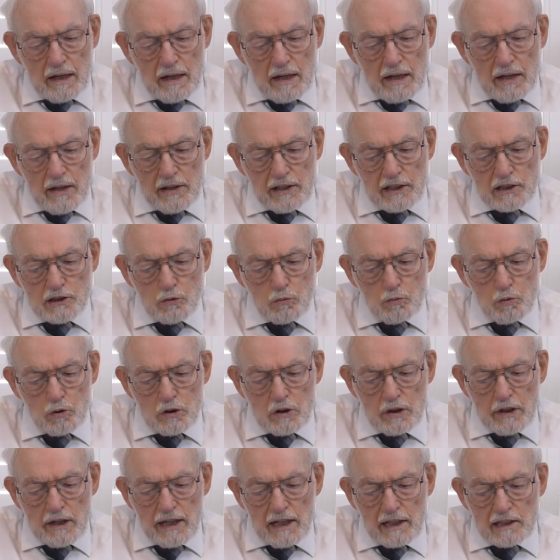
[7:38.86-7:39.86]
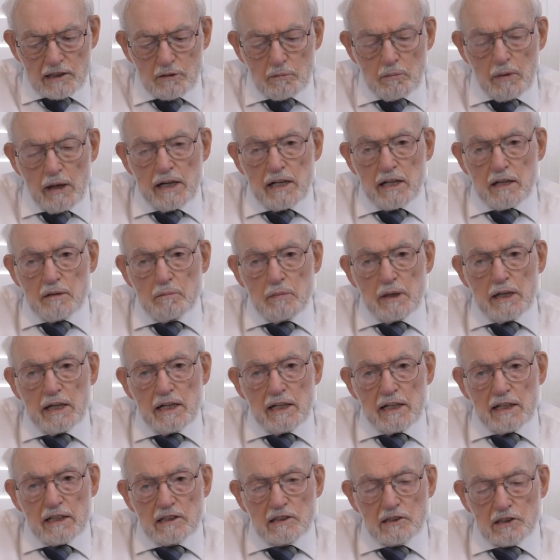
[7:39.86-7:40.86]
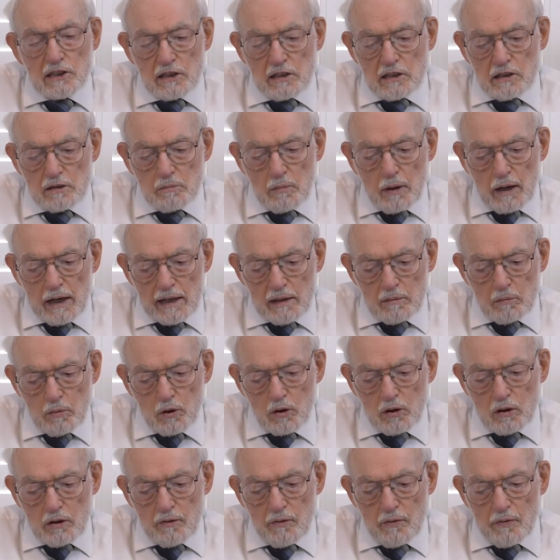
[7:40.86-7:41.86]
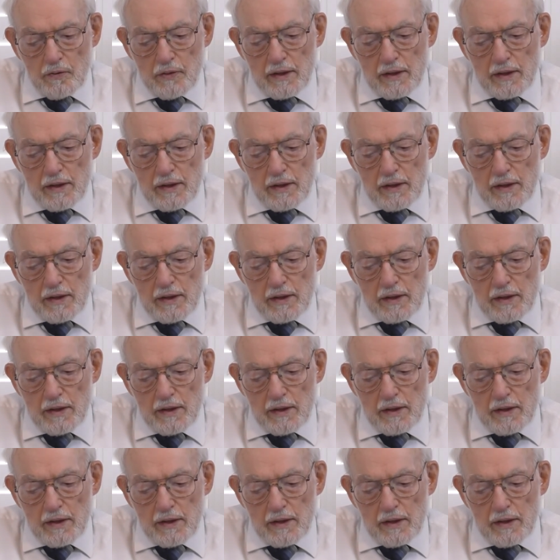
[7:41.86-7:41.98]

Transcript: This word has many meanings in the Bible.